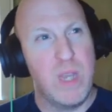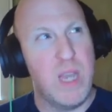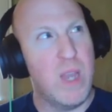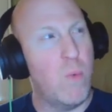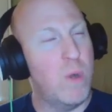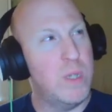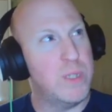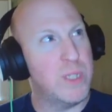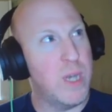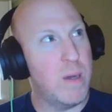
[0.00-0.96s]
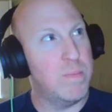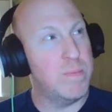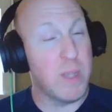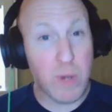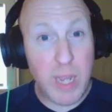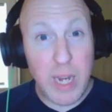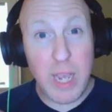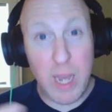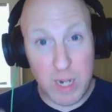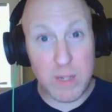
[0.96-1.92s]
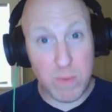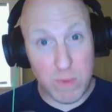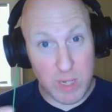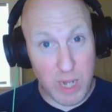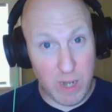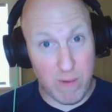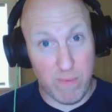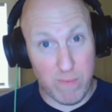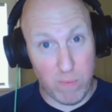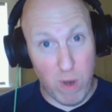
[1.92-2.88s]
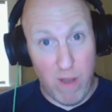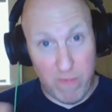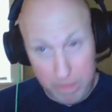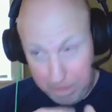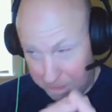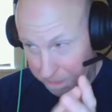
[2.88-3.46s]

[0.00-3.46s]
It was, they were getting kind of rough.